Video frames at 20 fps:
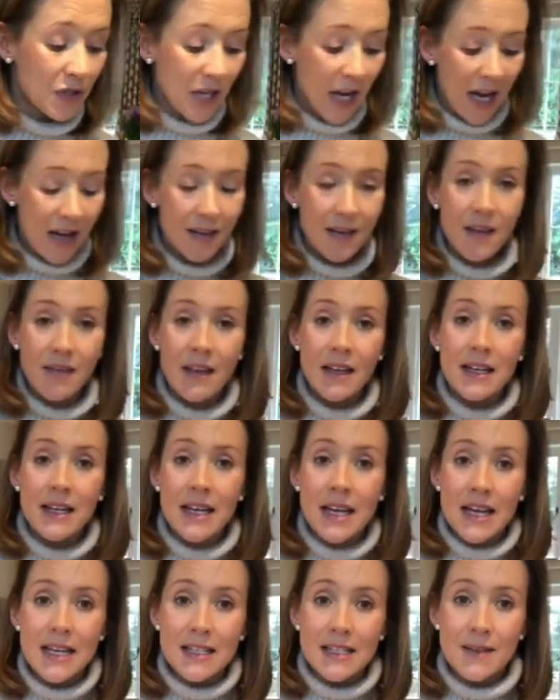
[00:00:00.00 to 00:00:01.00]
check that the
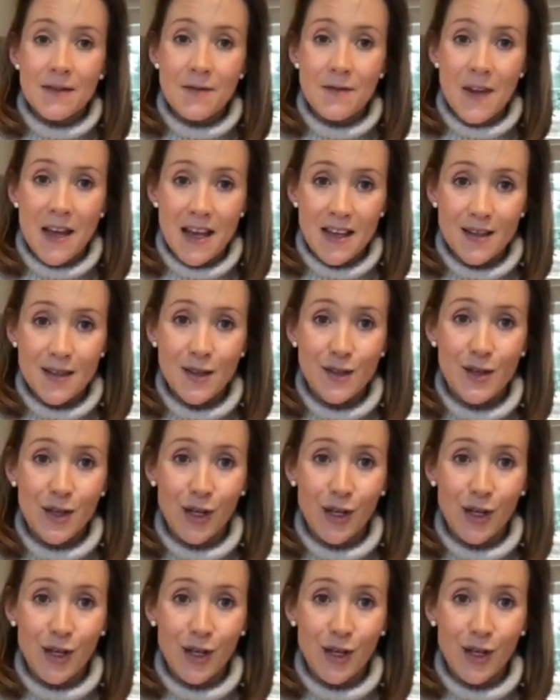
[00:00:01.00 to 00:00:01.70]
lid fits